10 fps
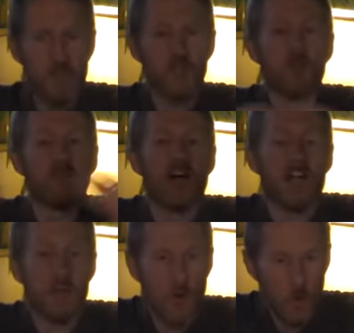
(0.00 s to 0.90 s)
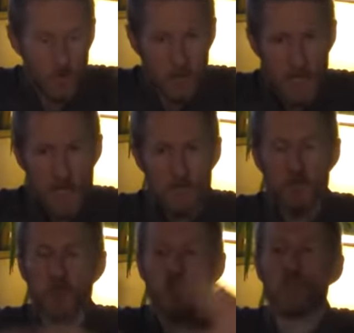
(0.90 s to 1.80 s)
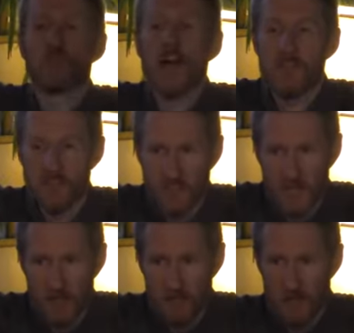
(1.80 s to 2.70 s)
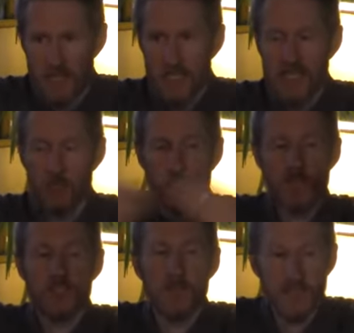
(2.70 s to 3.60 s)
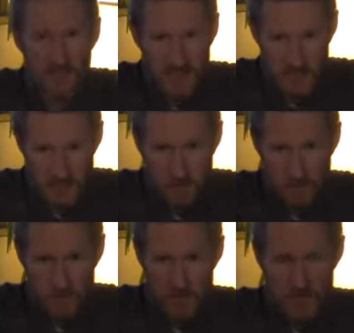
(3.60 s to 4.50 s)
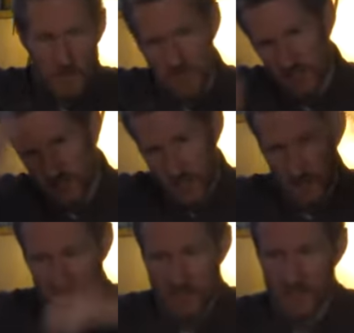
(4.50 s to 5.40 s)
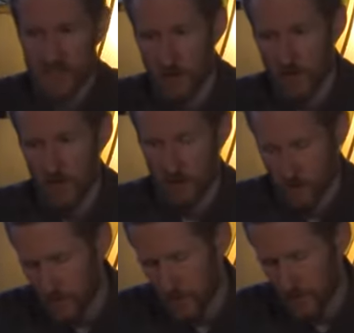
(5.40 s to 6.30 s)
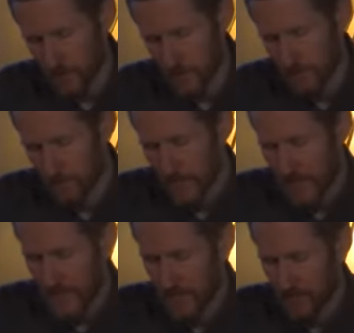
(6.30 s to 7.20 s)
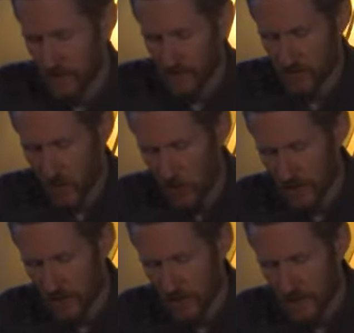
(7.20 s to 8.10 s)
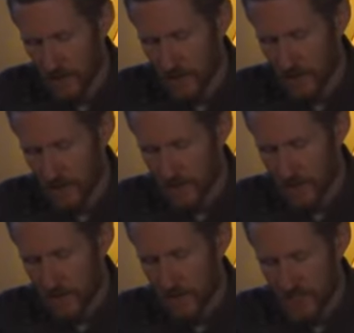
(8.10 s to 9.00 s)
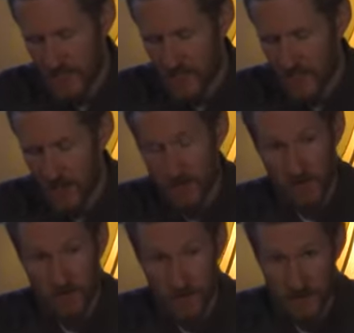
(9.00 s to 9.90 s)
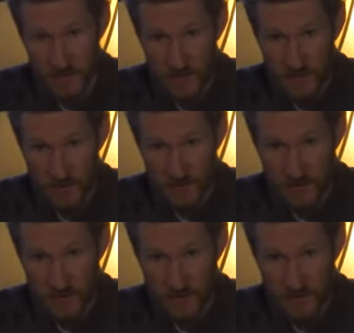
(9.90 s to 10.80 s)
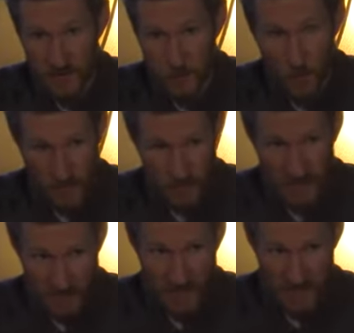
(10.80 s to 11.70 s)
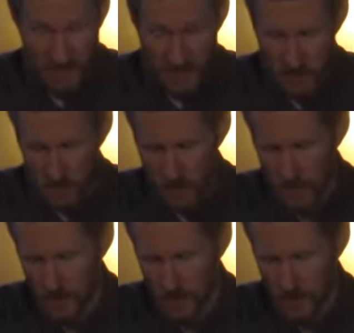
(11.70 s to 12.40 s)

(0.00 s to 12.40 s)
Purify the home. Purify the self. Get rid of the sin. So Jesus carries that idea over into the New Testament, and he starts calling the teaching of the Pharisees, the things they teach,